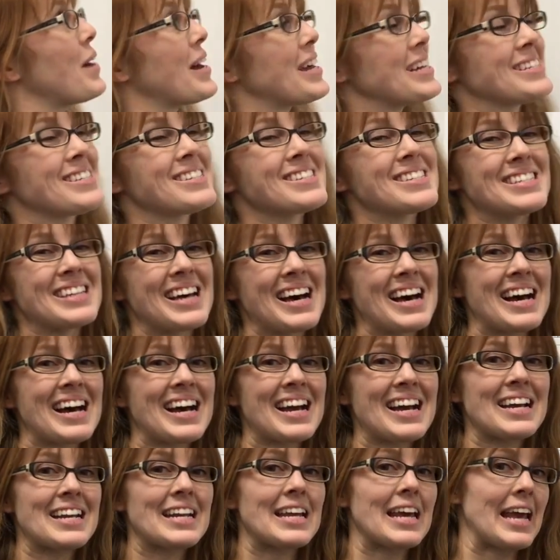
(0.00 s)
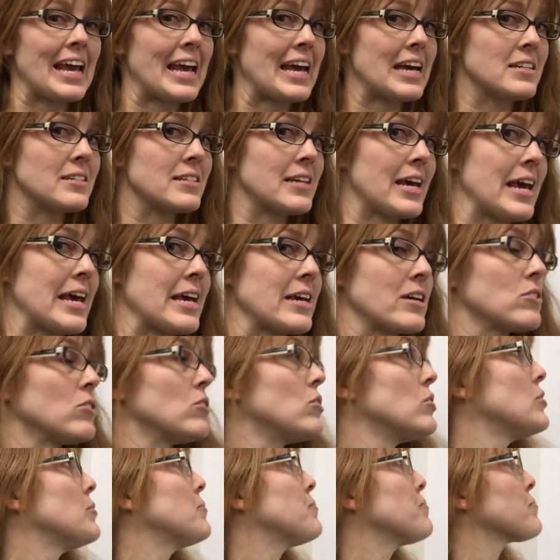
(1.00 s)
by side and
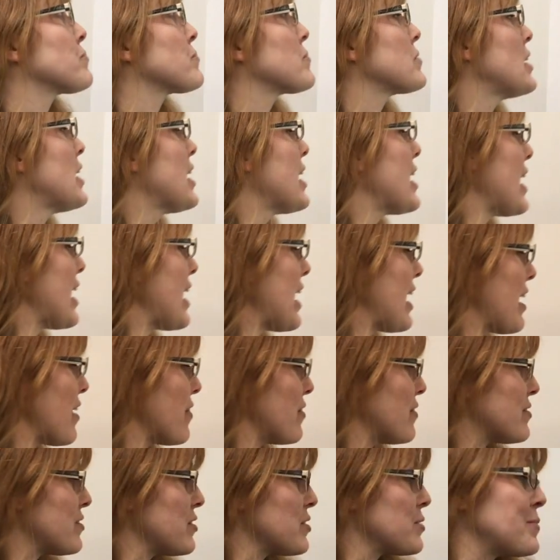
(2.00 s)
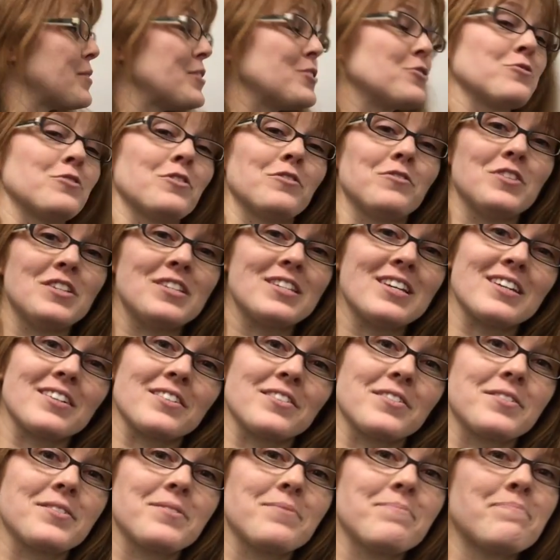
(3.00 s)
angle. And this is page
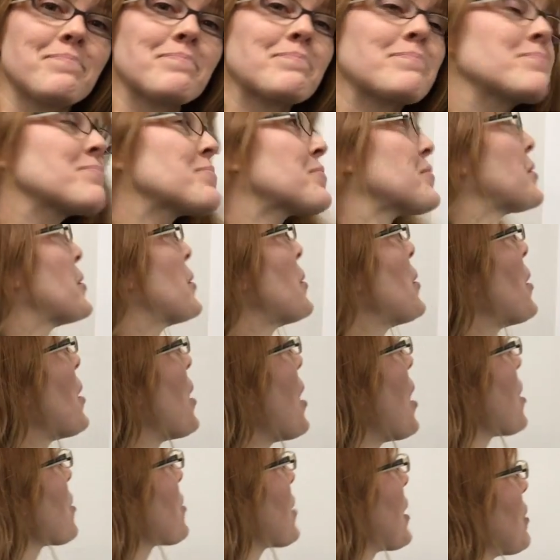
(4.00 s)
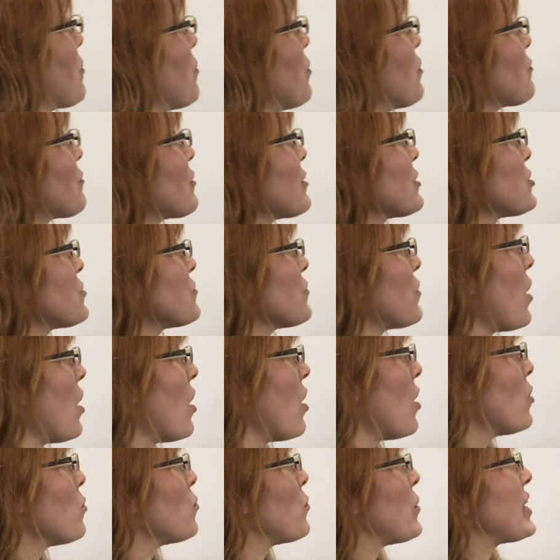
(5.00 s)
56. All right, well first of
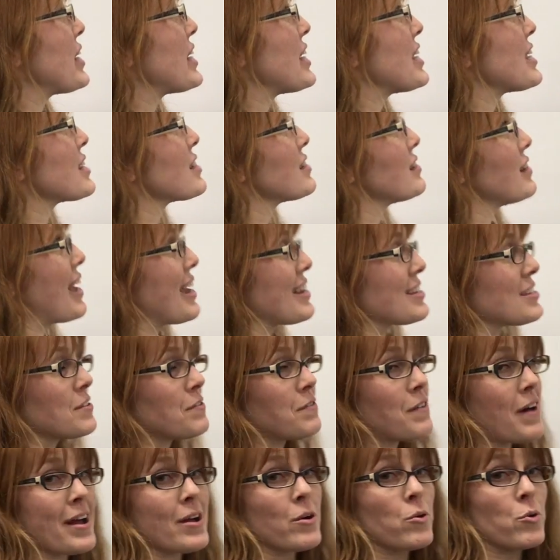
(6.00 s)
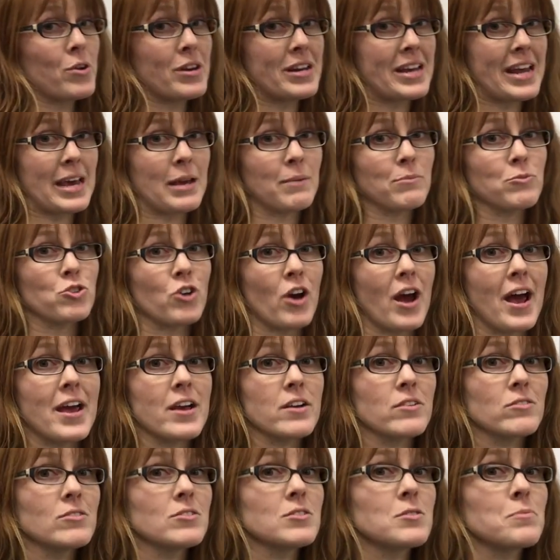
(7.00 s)
all, we can classify or name
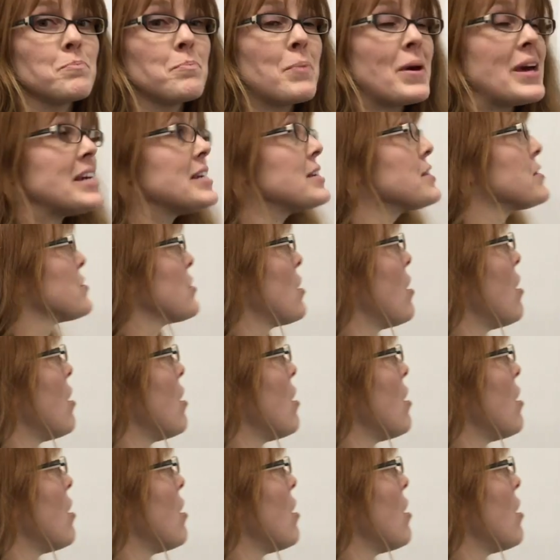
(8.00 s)
triangles based